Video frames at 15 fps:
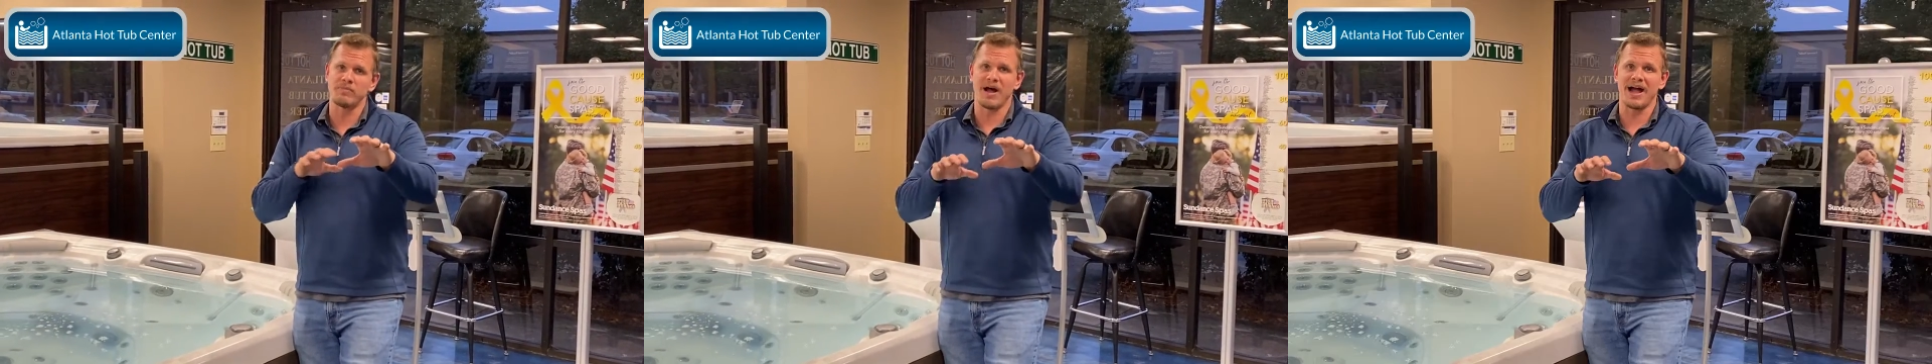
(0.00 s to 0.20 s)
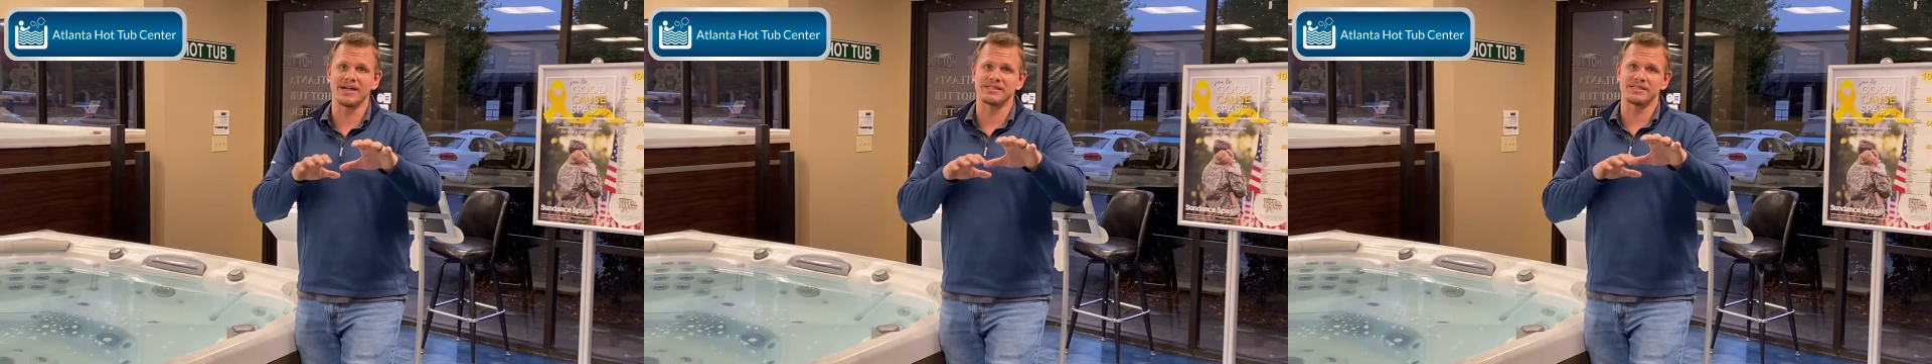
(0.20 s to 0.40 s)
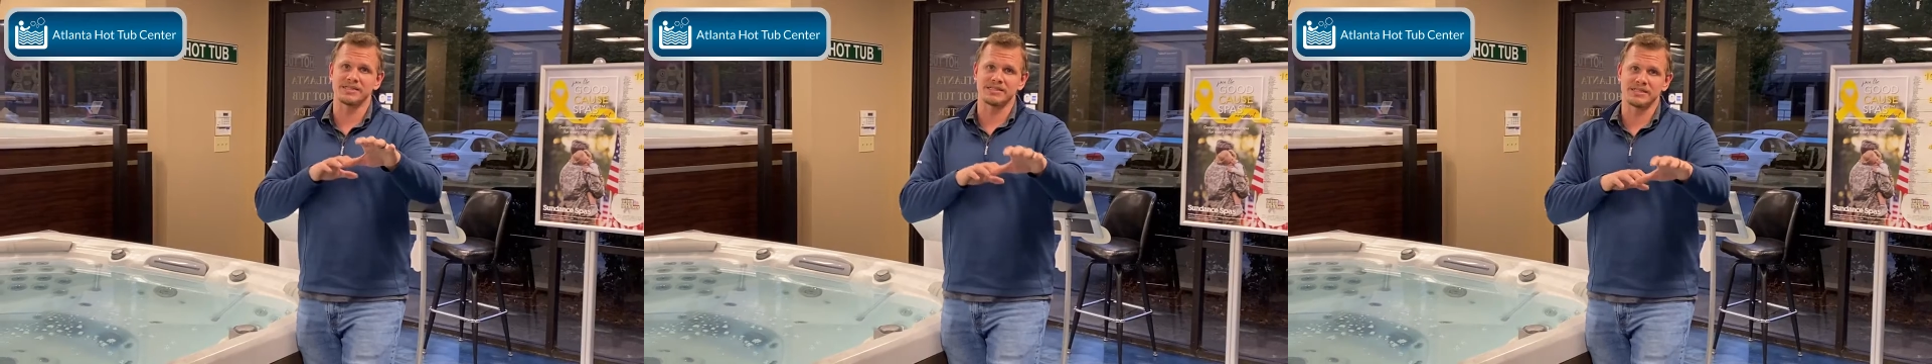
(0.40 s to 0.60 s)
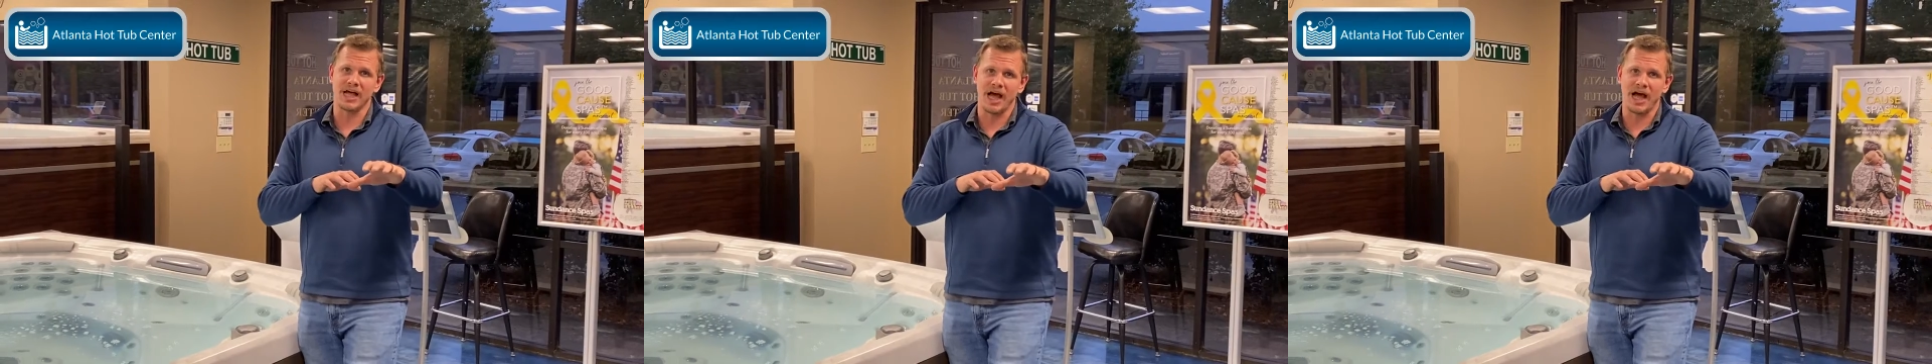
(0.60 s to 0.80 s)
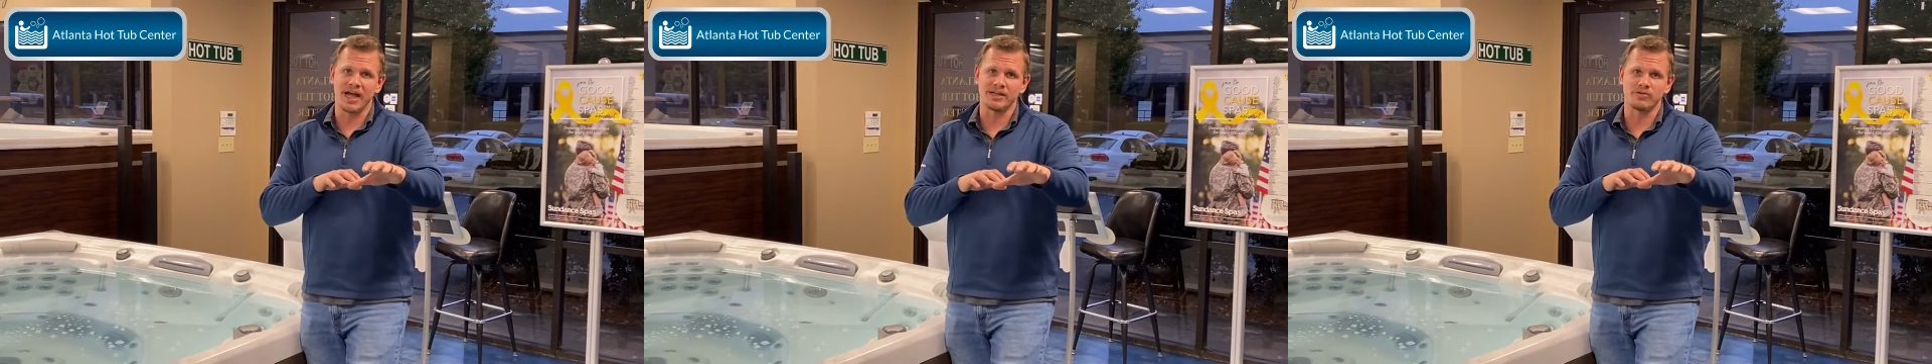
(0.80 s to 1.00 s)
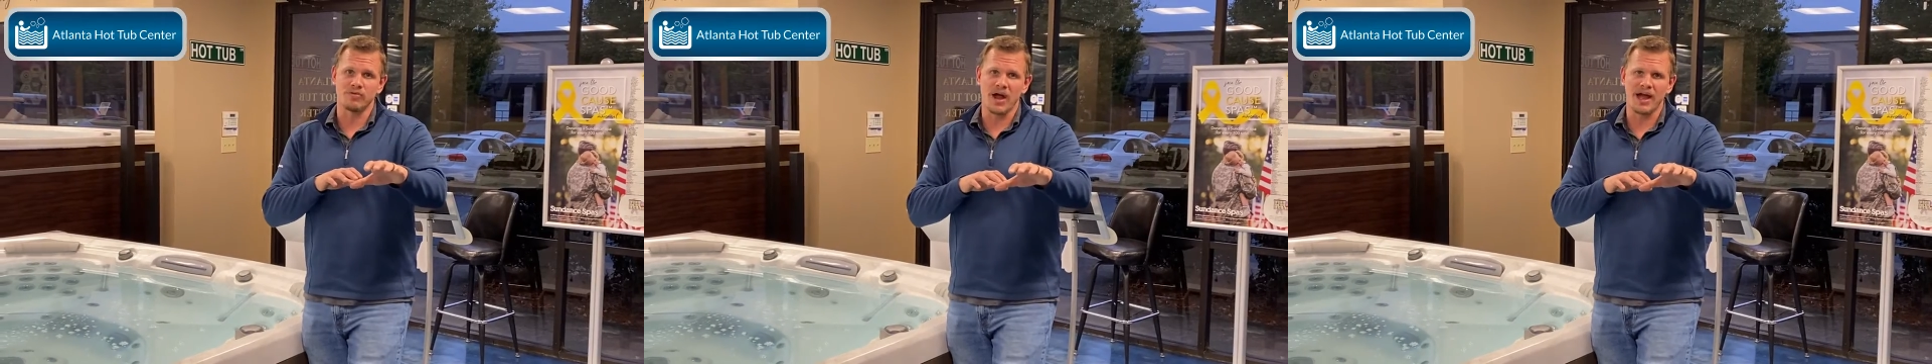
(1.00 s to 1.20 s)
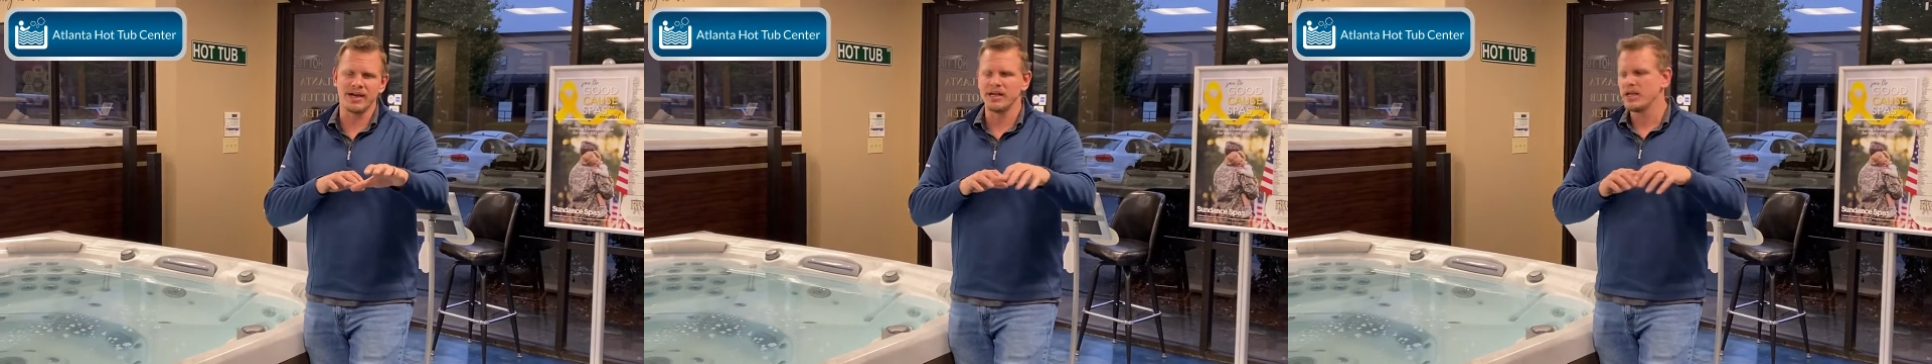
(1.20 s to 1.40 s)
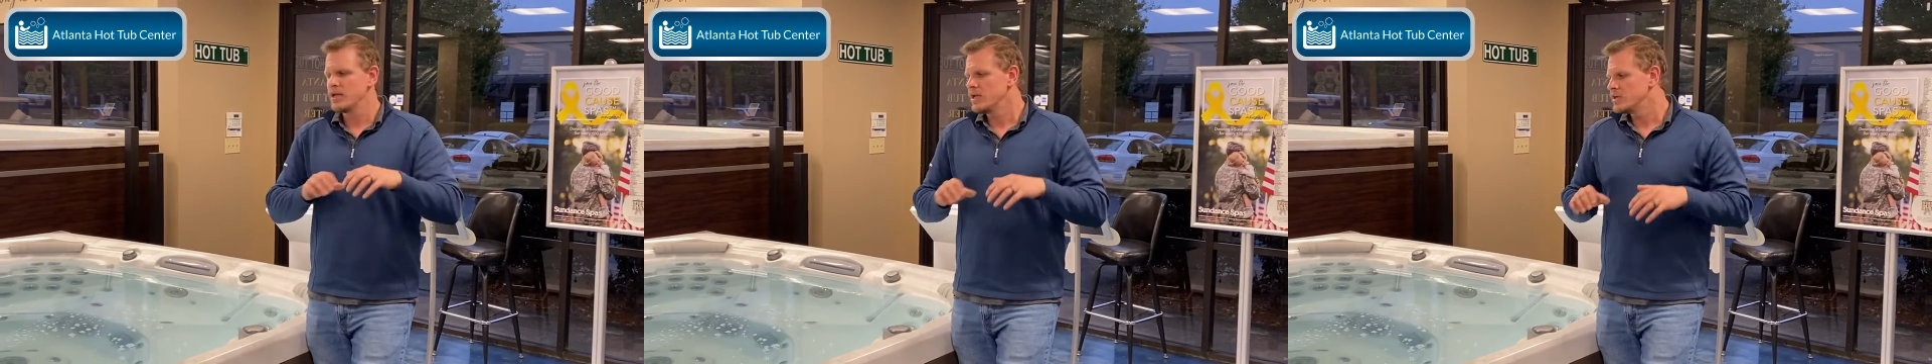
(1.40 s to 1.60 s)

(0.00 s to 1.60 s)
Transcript: by its design, right?